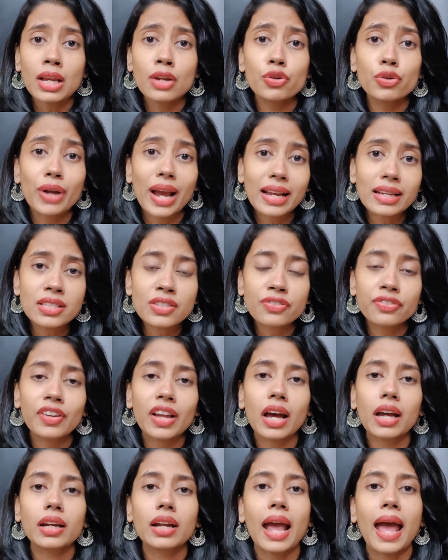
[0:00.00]
rice
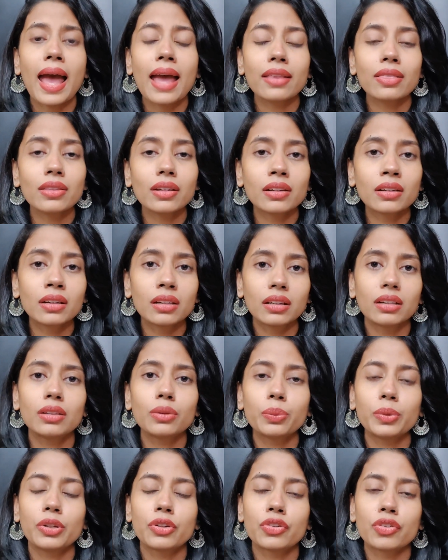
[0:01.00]
flour and the curd
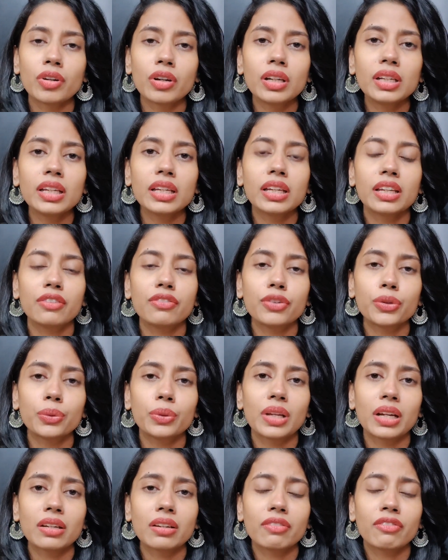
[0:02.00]
will really give you
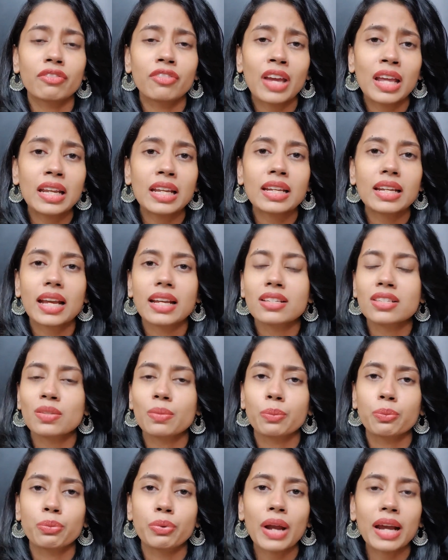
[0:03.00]
that very nice
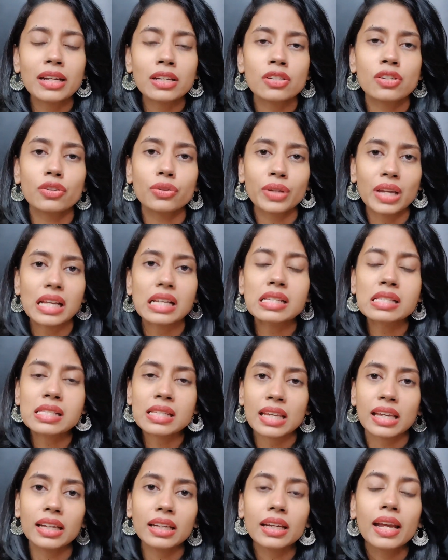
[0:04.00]
bright looking
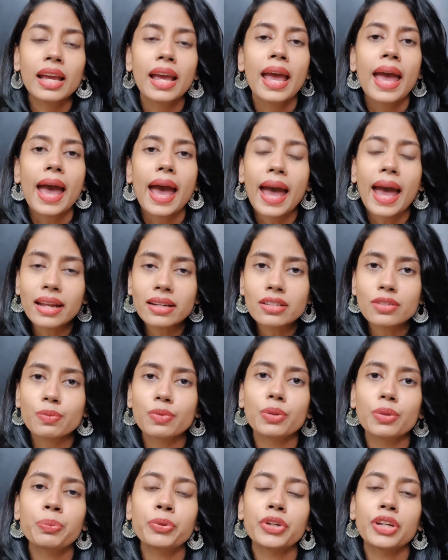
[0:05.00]
skin and
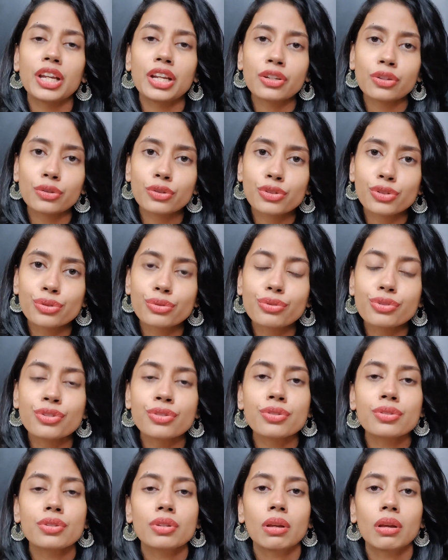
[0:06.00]
the potato
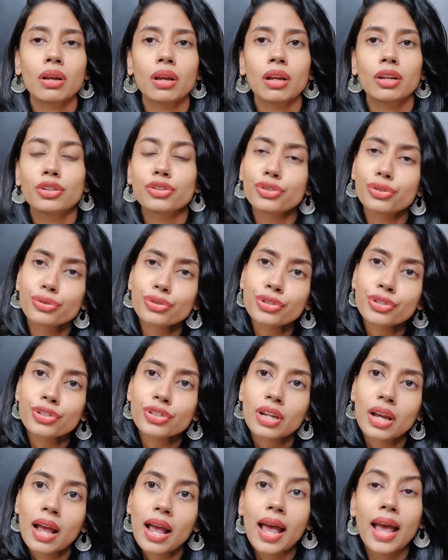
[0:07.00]
juice juice
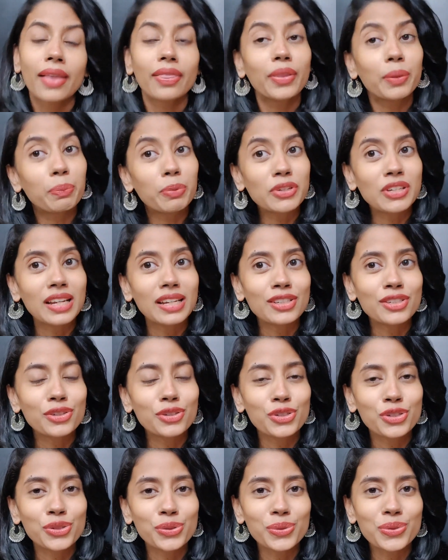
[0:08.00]
the potato
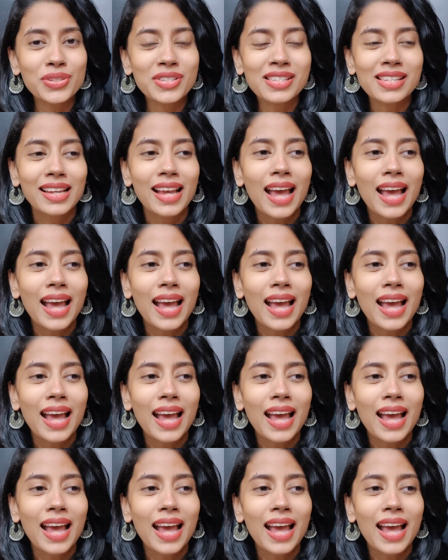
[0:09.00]
juice.